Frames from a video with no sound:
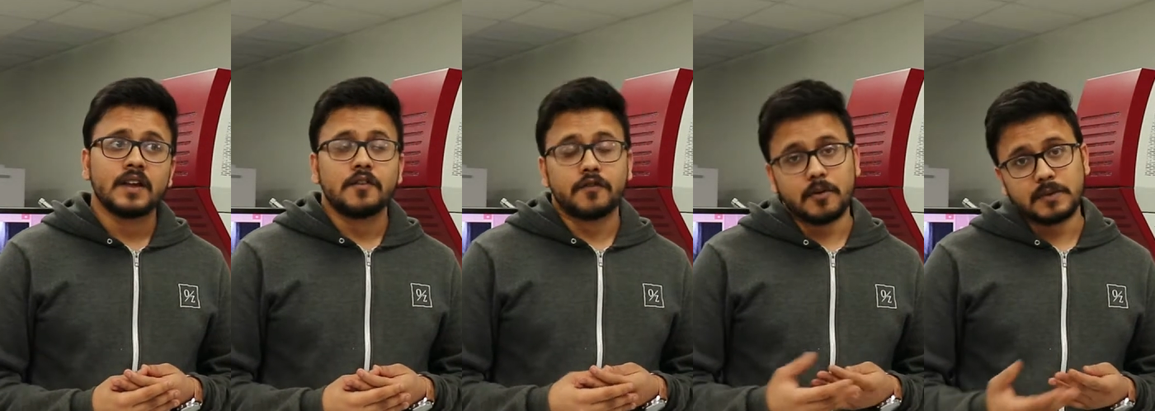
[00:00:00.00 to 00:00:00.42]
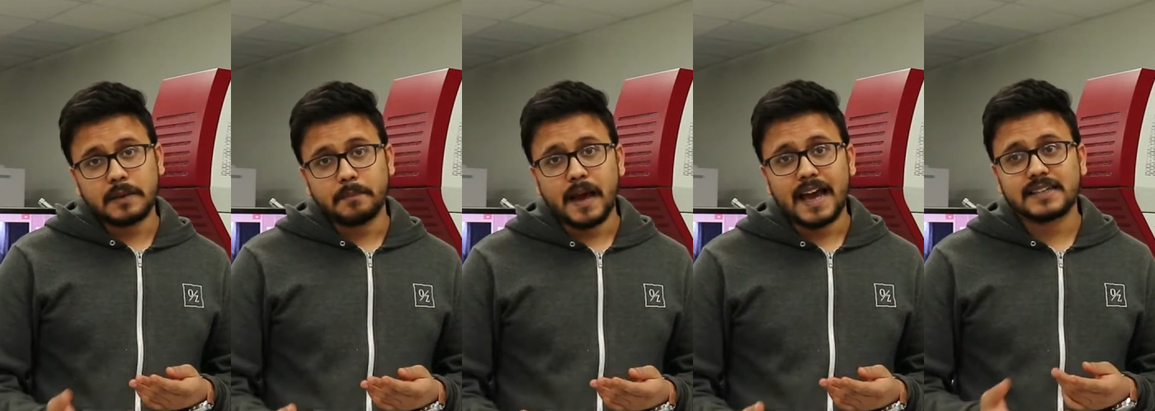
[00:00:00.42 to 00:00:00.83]
from the
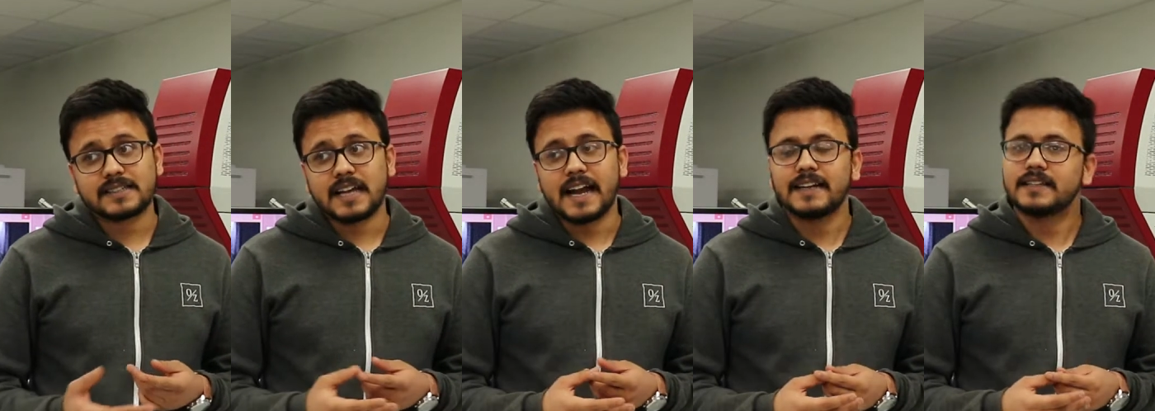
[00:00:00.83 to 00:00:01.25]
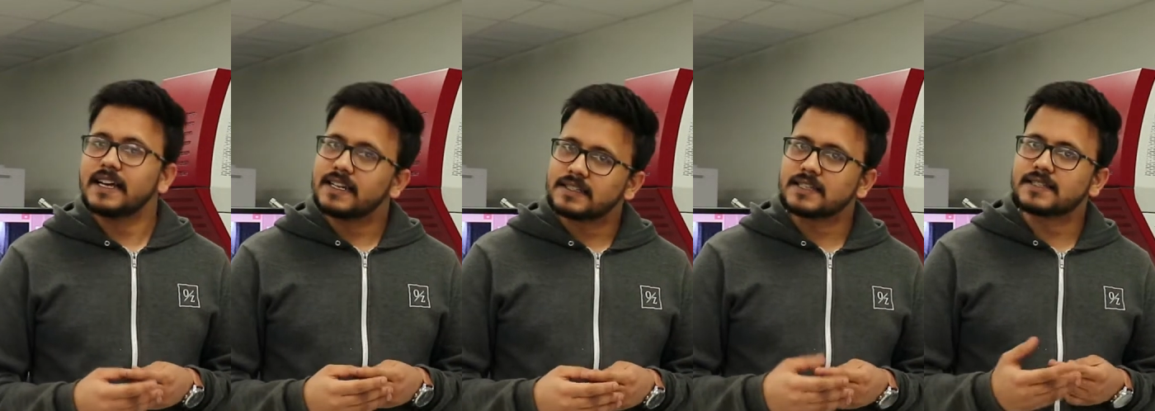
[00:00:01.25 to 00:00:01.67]
back side there
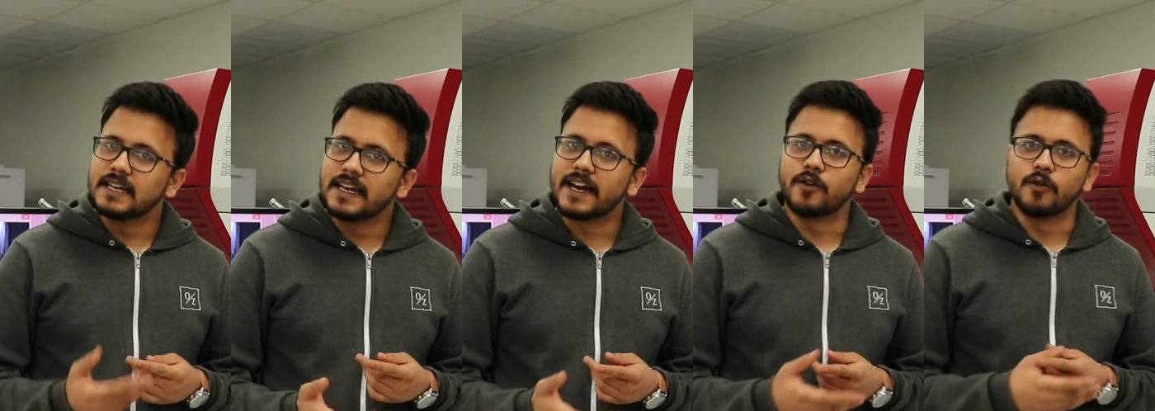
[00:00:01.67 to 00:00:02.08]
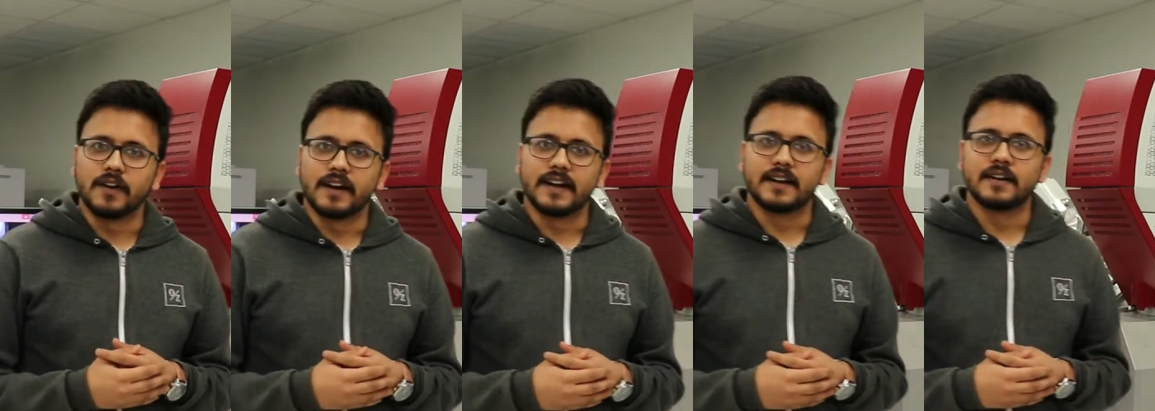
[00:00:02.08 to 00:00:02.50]
is a silicon over
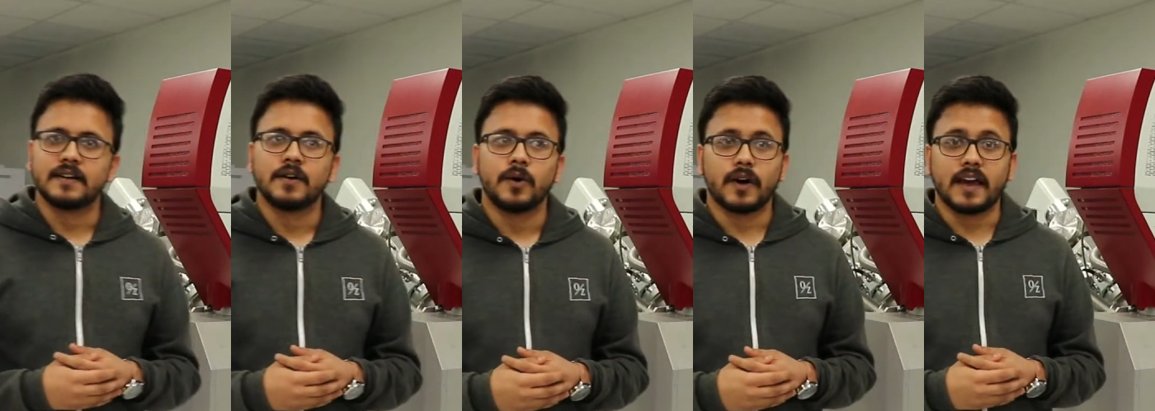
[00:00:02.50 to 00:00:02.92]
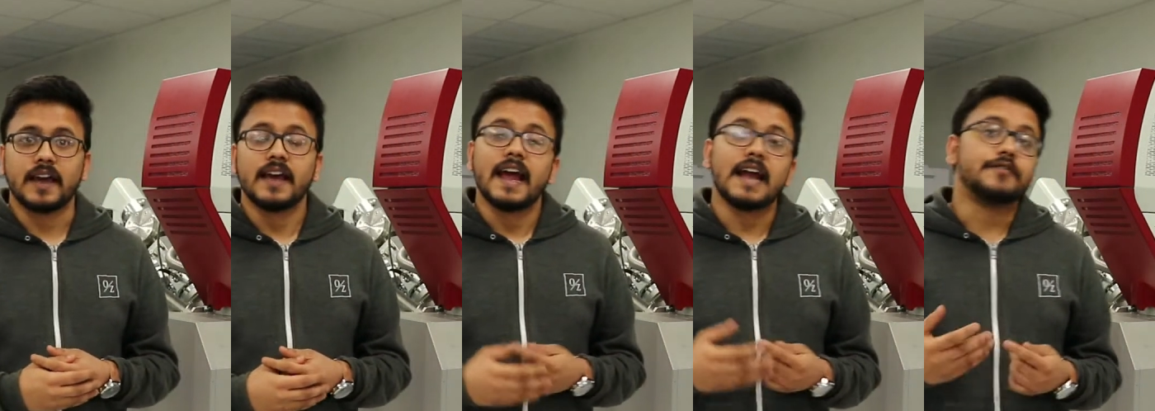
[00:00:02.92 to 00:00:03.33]
it, okay,
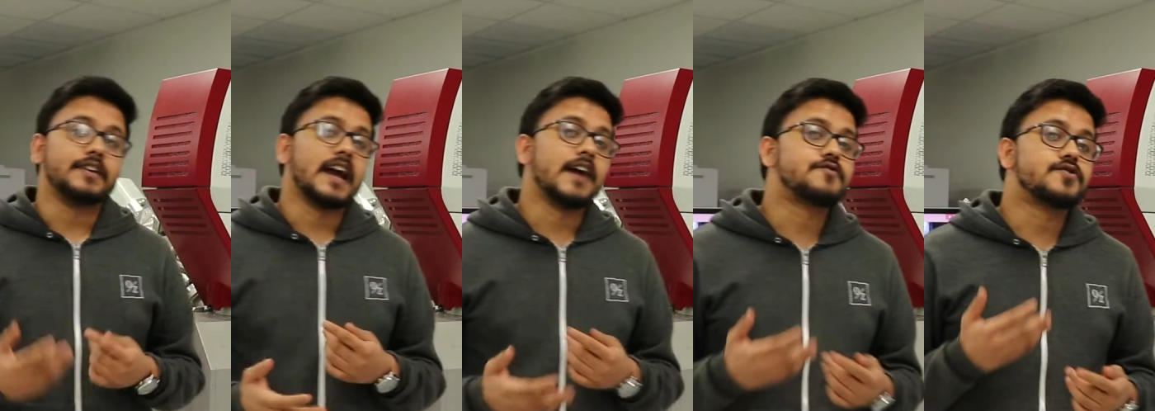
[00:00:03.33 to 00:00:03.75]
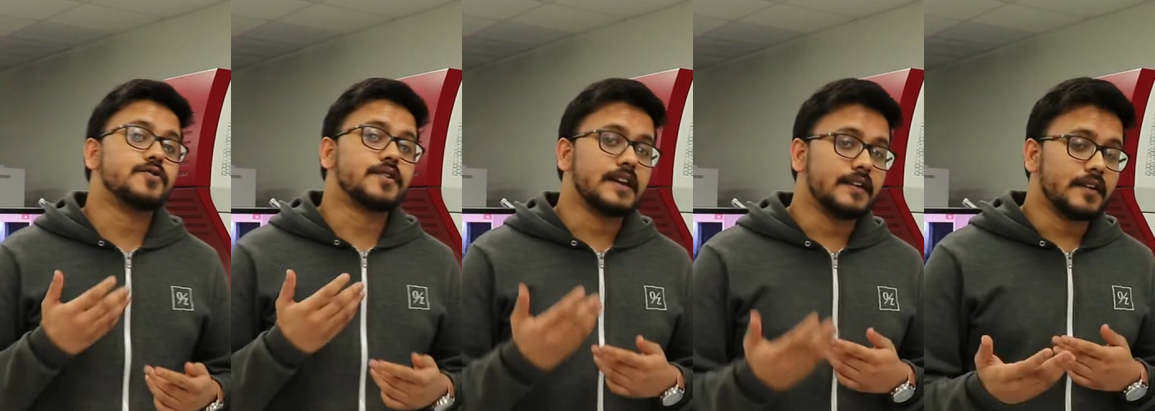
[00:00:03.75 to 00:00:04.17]
and we have to
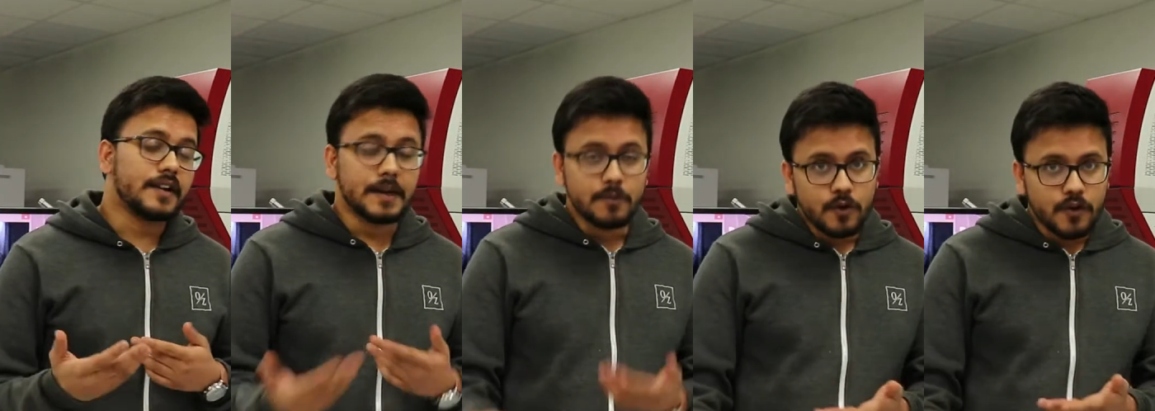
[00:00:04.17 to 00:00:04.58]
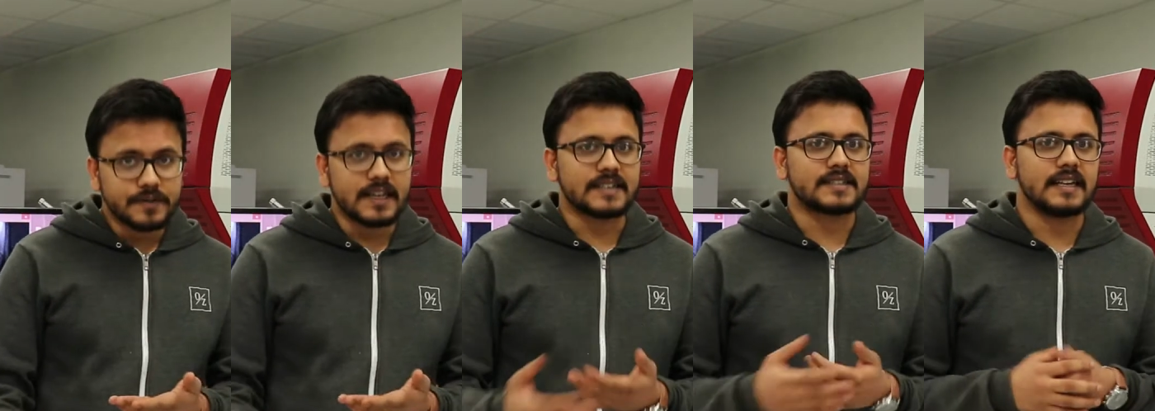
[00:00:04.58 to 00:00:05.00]
remove
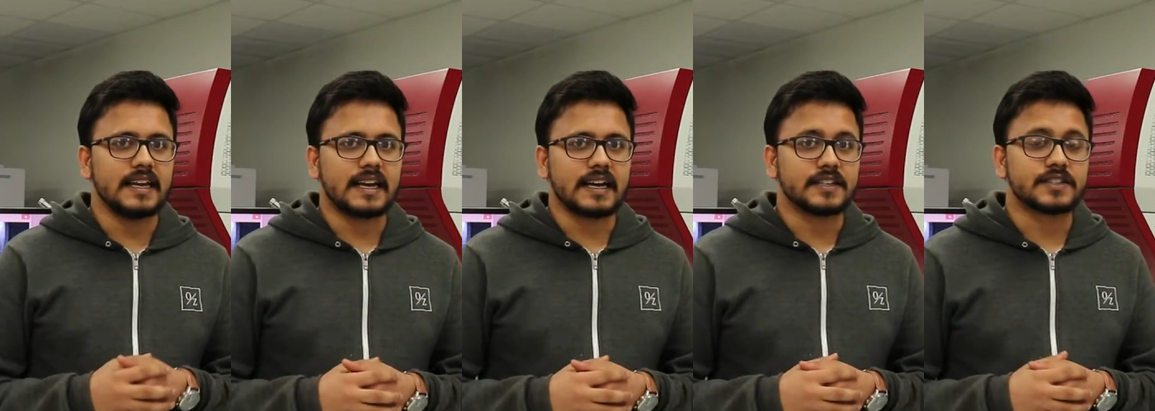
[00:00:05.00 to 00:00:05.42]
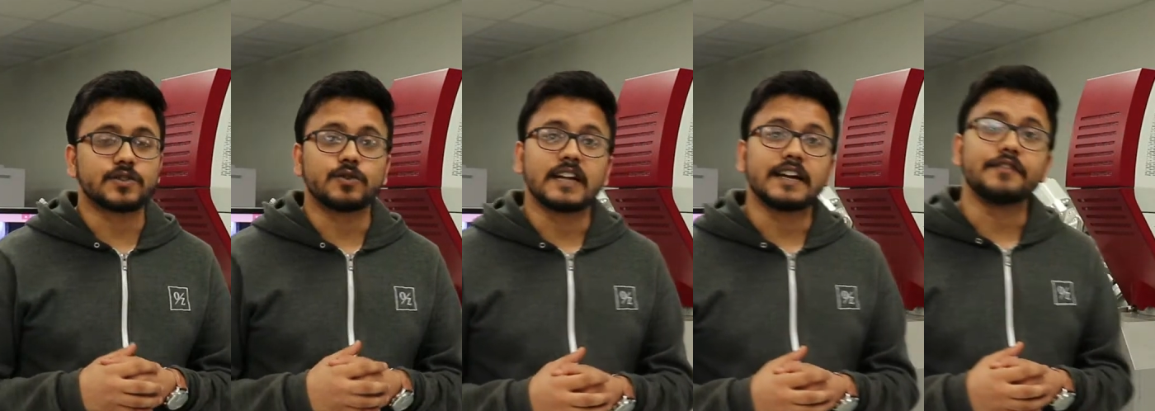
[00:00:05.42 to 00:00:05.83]
that silicon
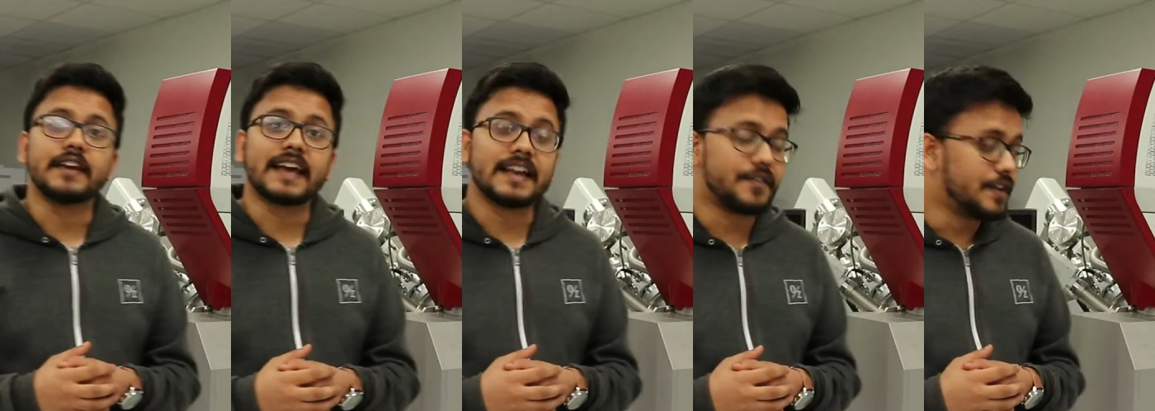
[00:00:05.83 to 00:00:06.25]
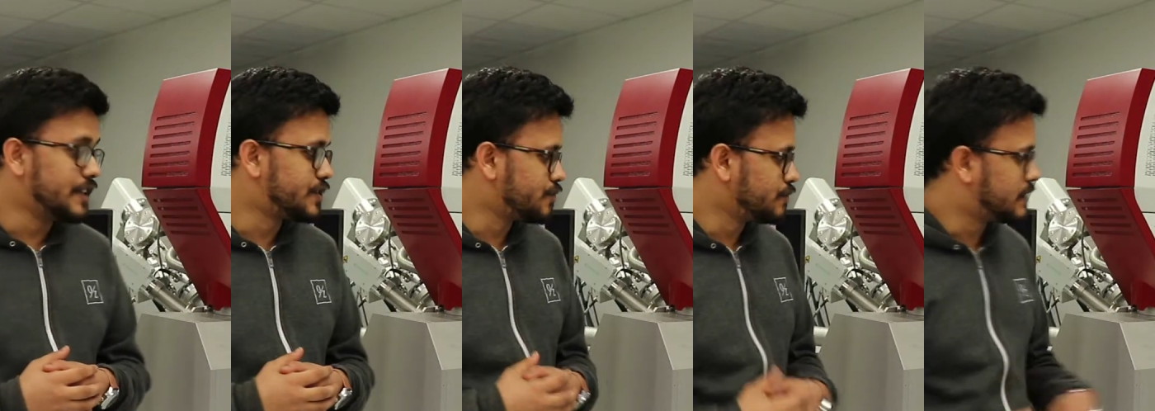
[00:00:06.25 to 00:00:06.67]
so that we can reach to